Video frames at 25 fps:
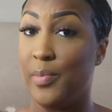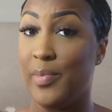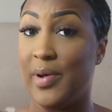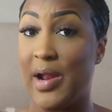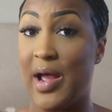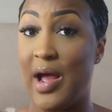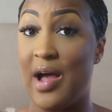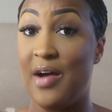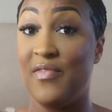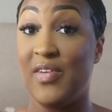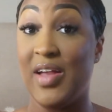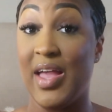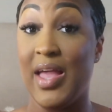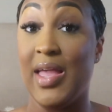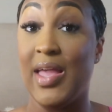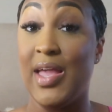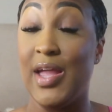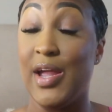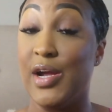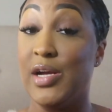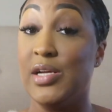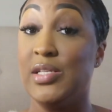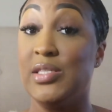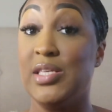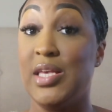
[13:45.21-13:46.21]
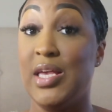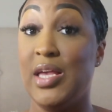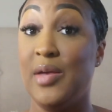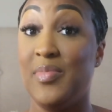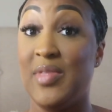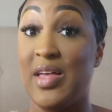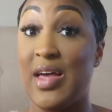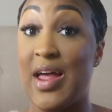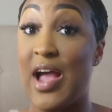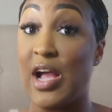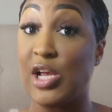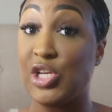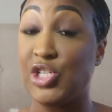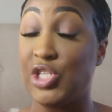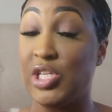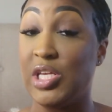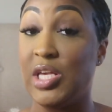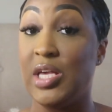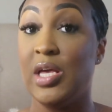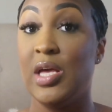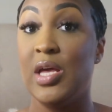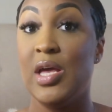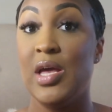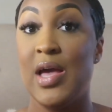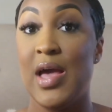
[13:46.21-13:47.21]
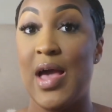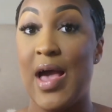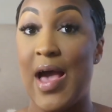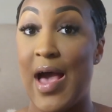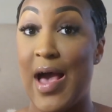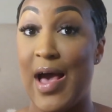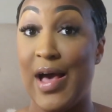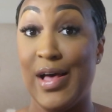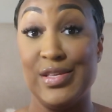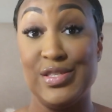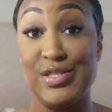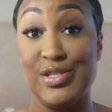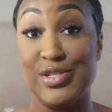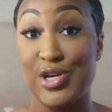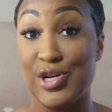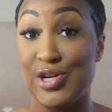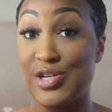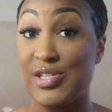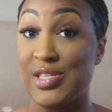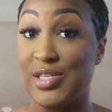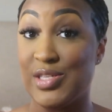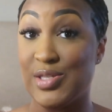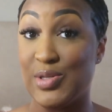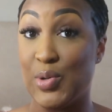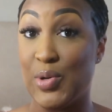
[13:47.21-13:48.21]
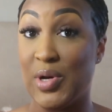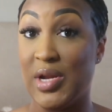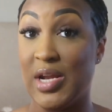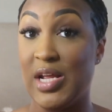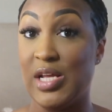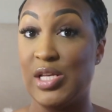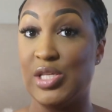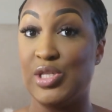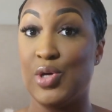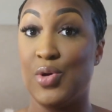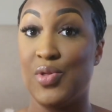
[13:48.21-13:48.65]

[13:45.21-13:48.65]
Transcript: but I have a care team that actually has nurses on it.